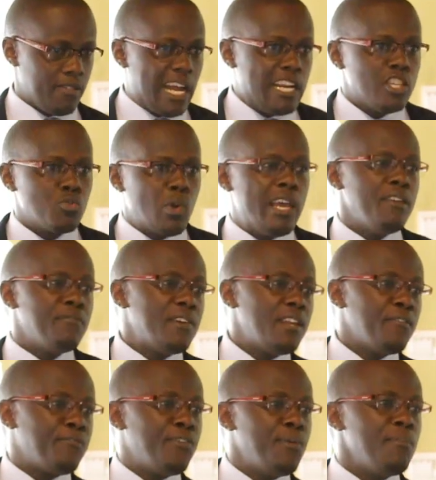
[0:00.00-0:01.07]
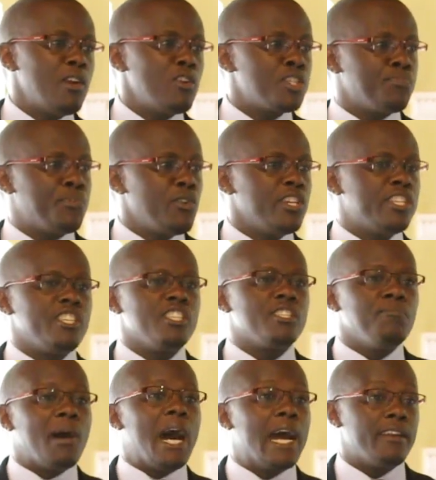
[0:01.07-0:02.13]
That is why even a female spirit
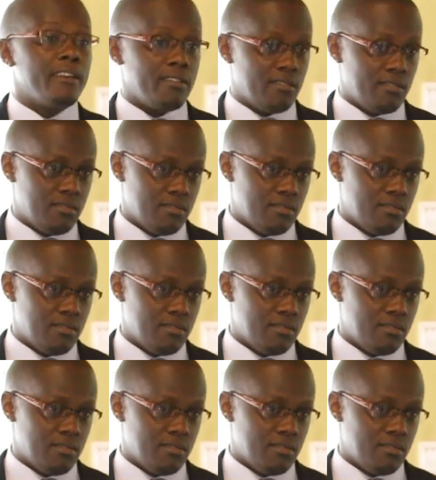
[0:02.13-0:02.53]
is man.